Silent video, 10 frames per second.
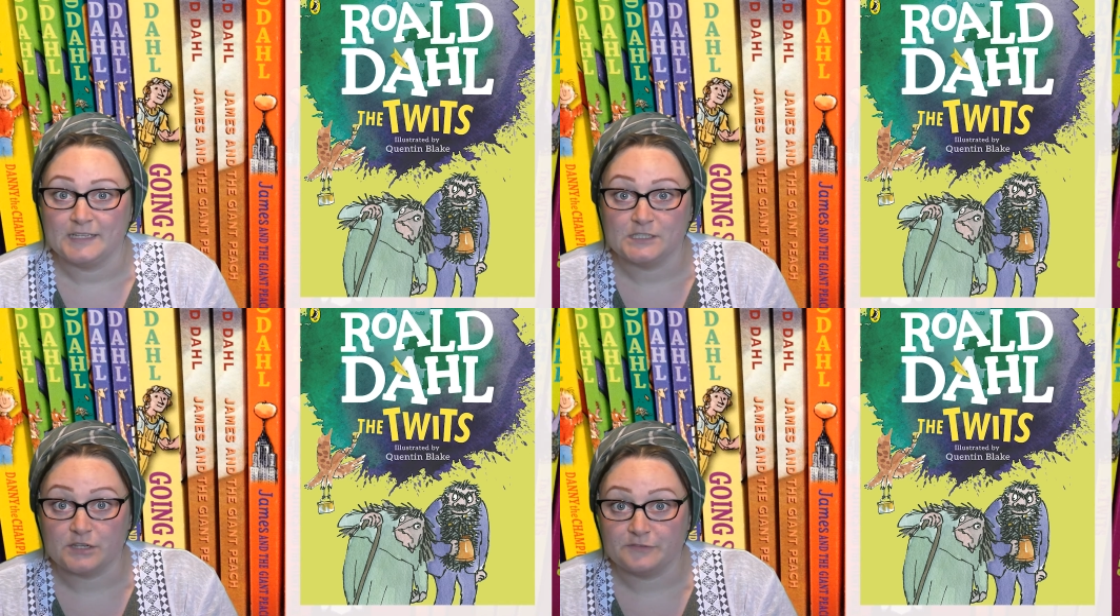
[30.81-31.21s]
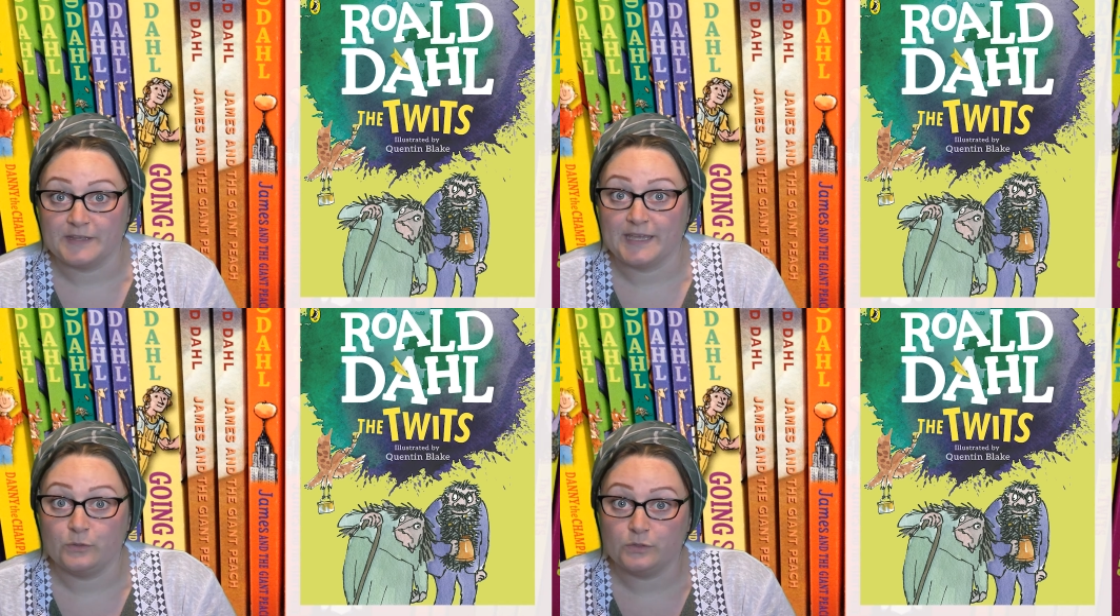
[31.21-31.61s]
Don't
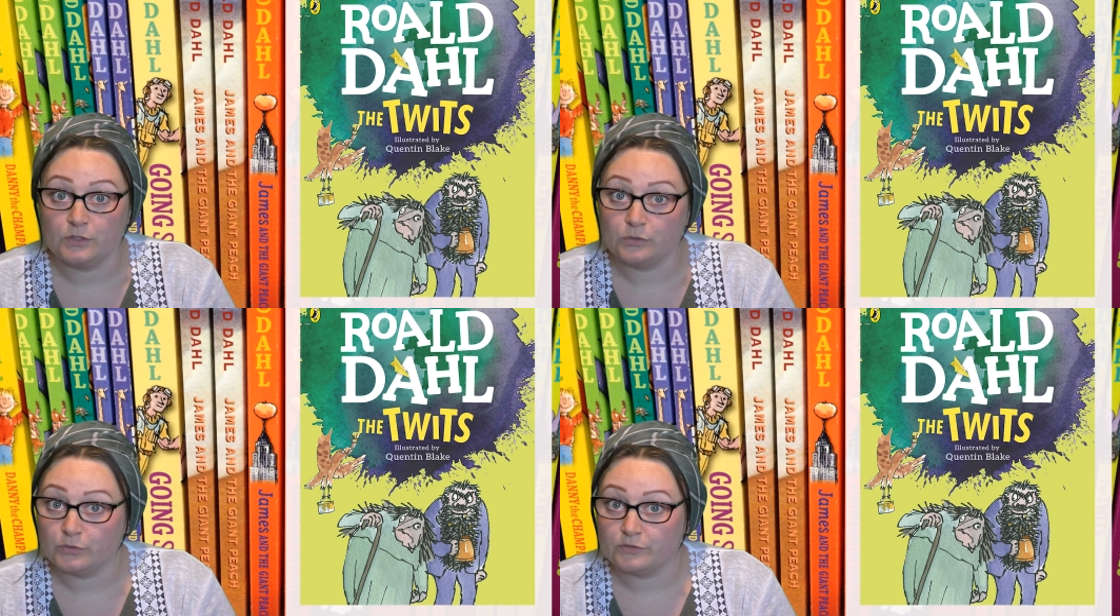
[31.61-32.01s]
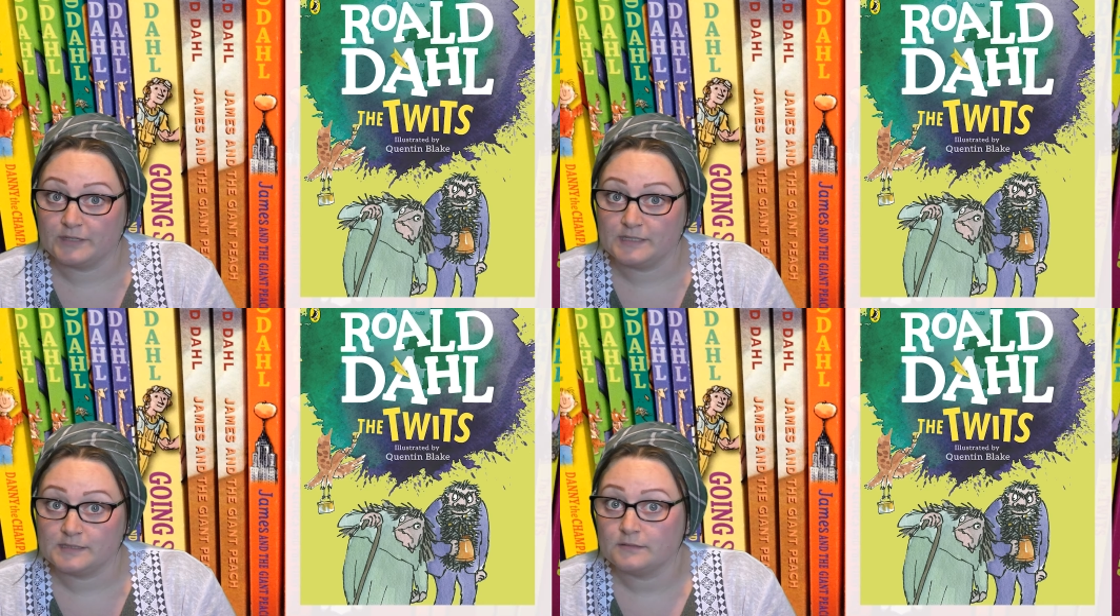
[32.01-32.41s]
forget who the author
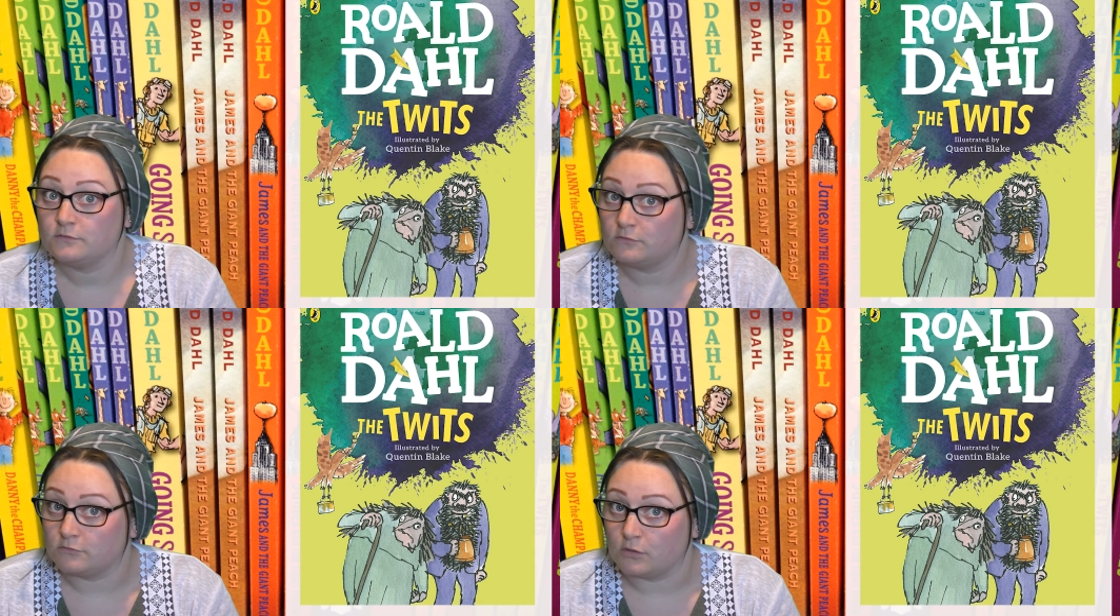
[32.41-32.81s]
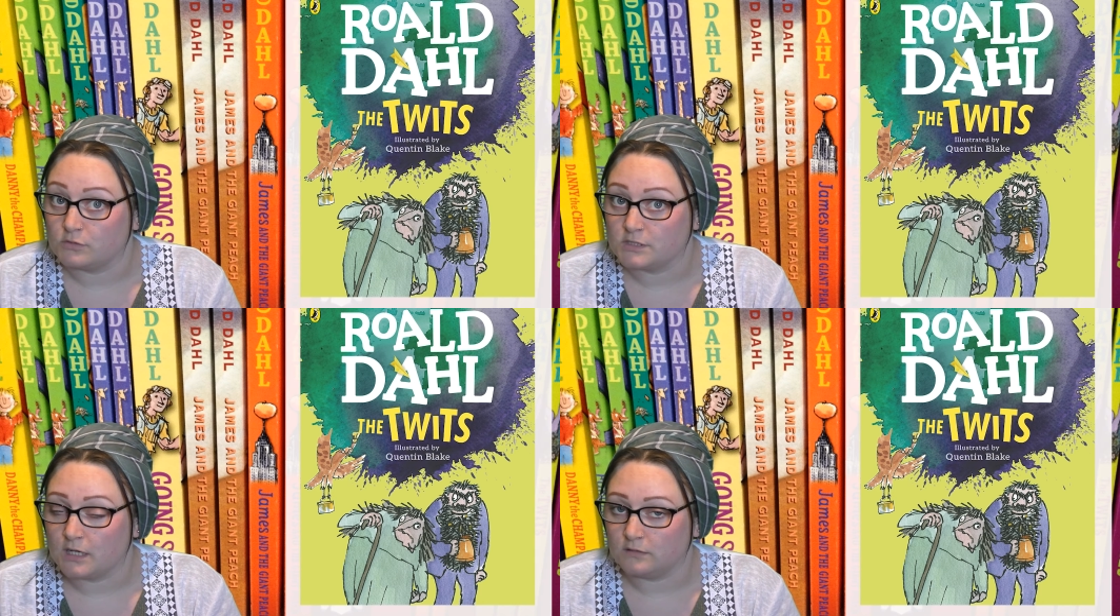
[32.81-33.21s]
is, ROALD,
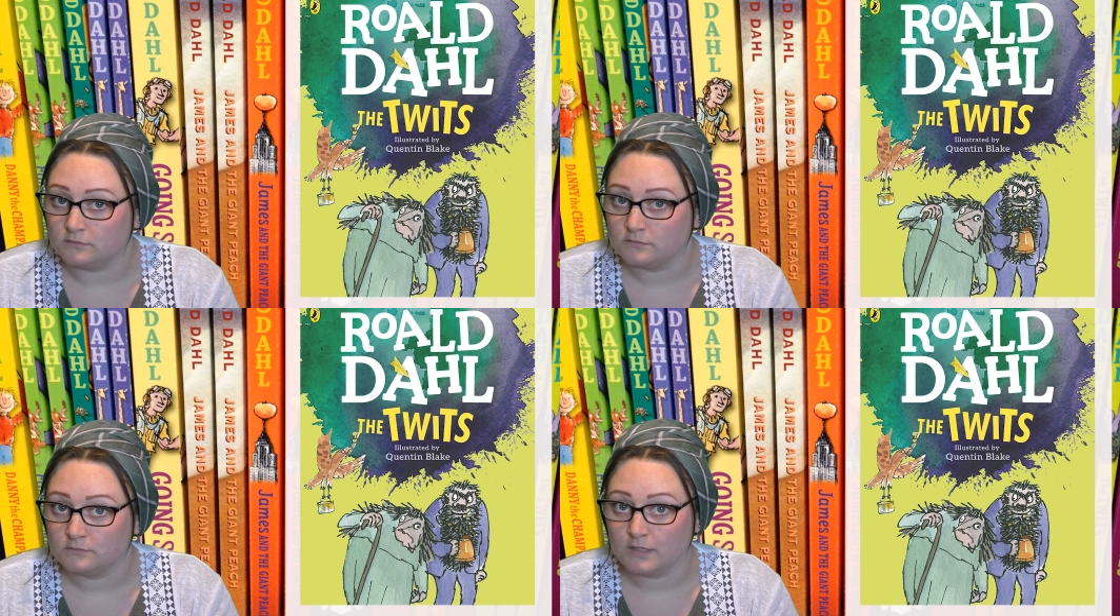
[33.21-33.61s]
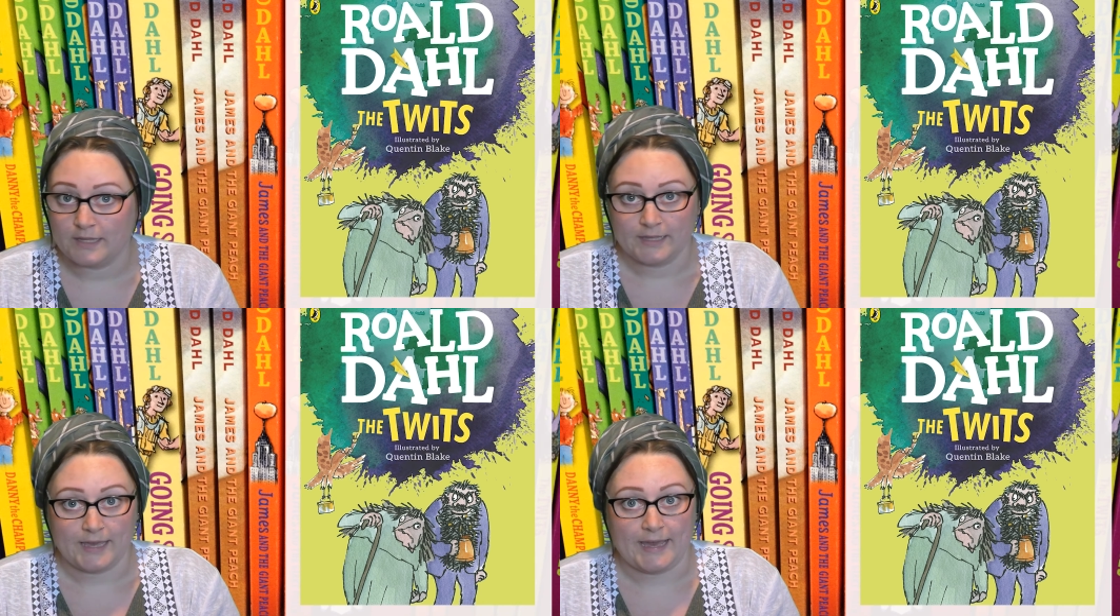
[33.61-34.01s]
DAHL,
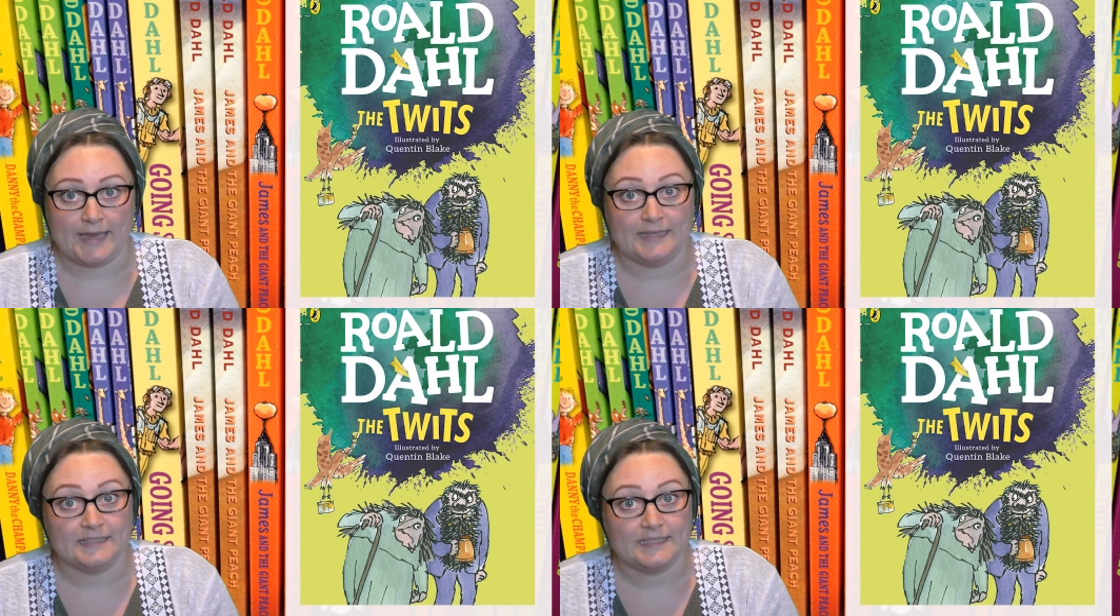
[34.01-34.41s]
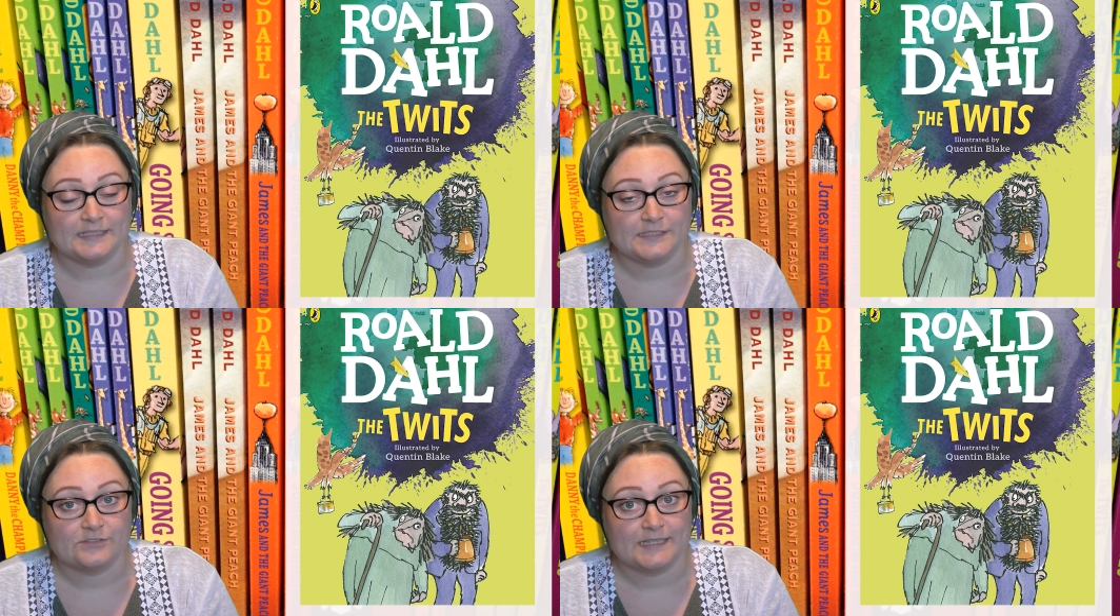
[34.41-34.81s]
and the
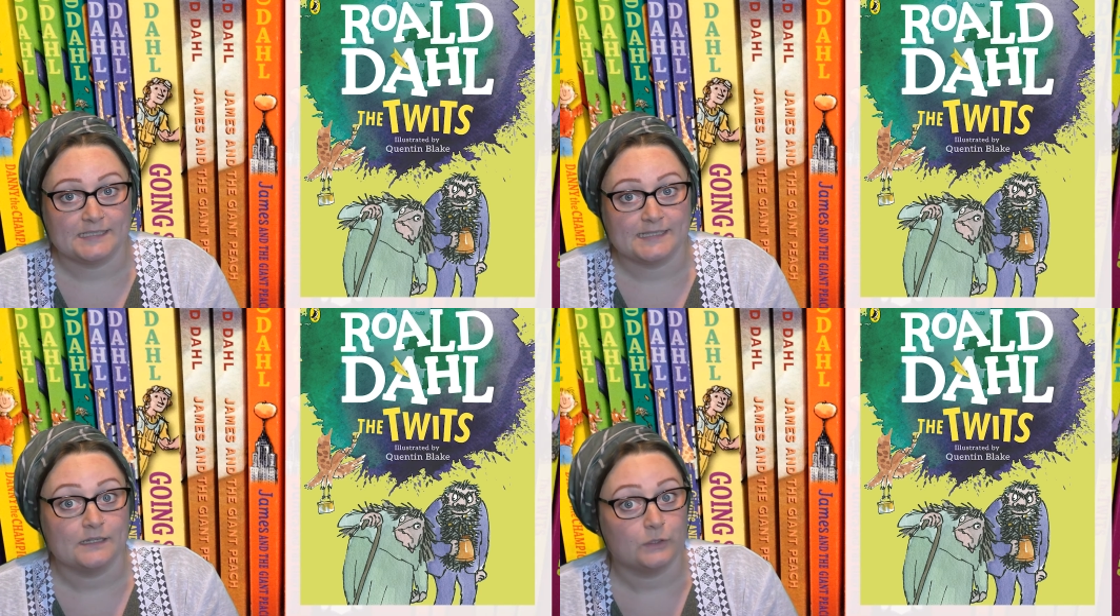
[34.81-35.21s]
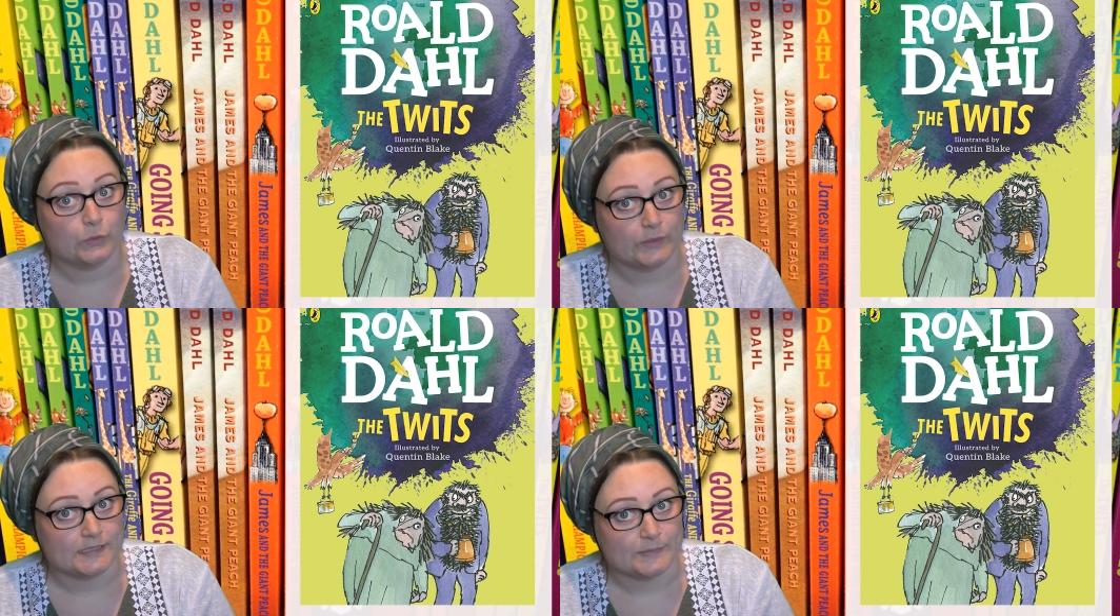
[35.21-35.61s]
illustrator,
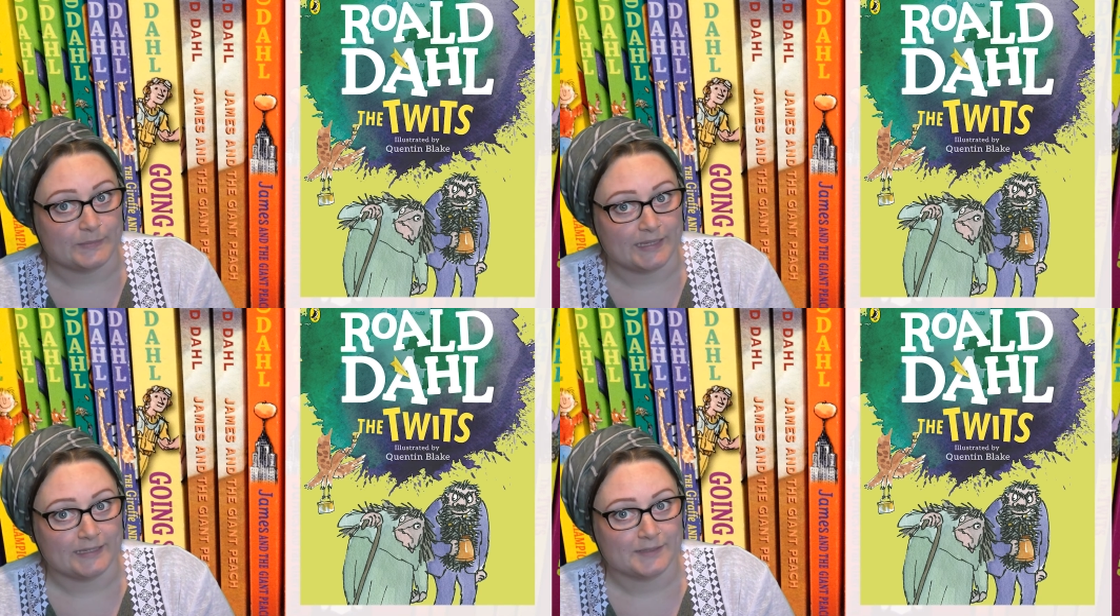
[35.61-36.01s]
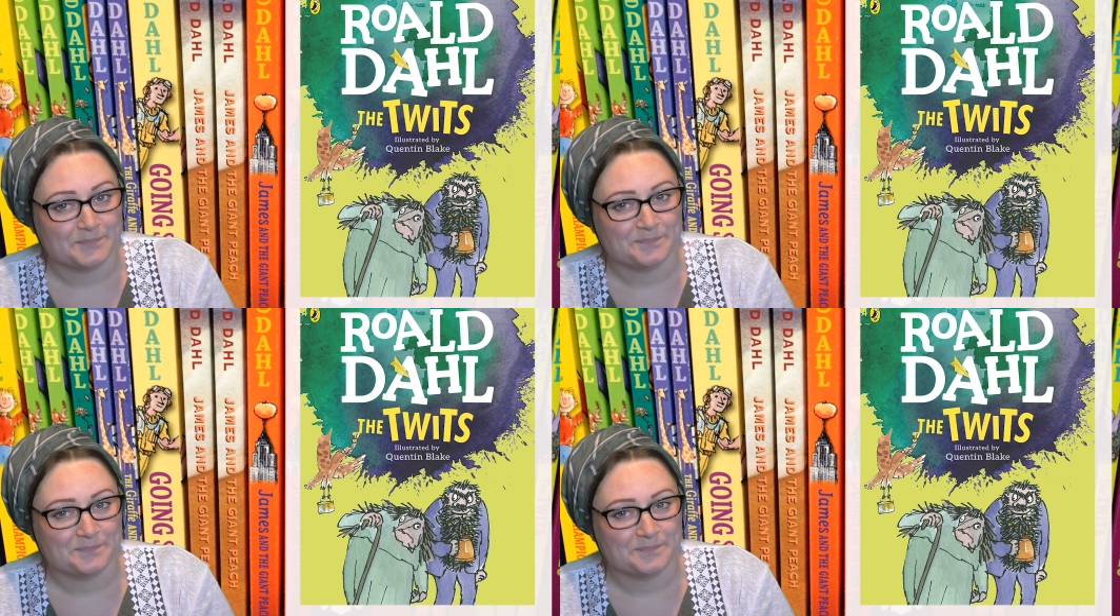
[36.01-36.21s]
Quentin Blake.